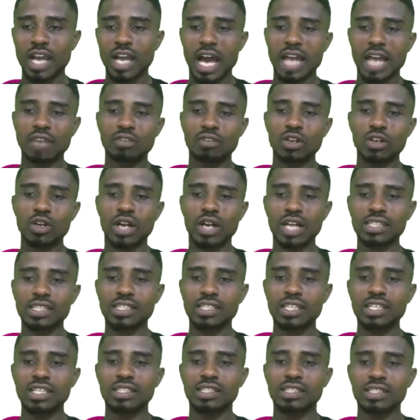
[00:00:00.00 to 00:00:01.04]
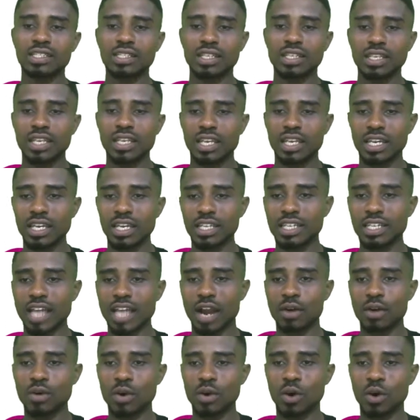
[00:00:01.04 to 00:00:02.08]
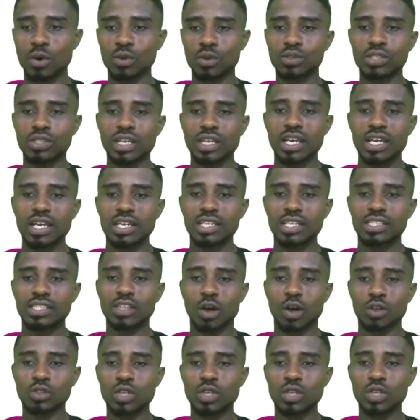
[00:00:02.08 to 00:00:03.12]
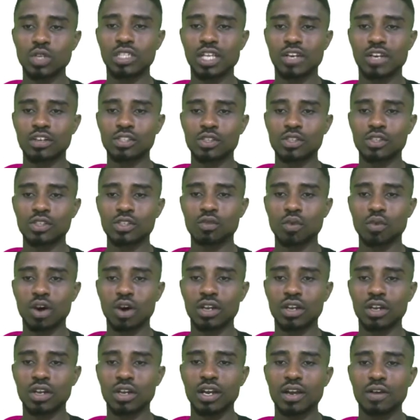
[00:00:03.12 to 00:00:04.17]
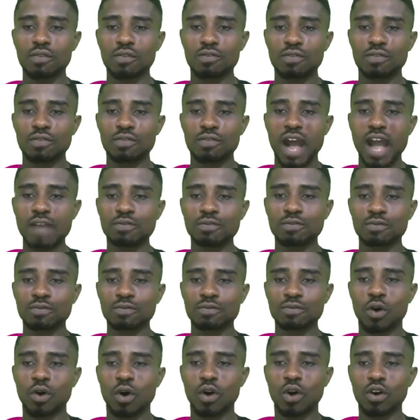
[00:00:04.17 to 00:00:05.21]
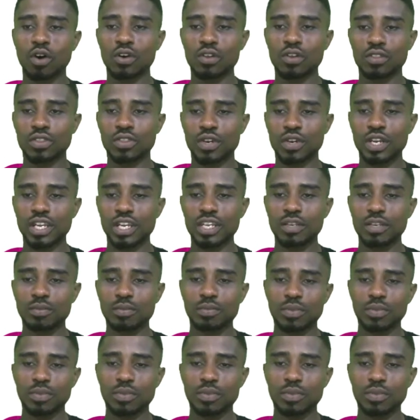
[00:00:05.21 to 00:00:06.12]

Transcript: And if you look at it in their rows, it's also a decrease of 1. 5, 4, 3,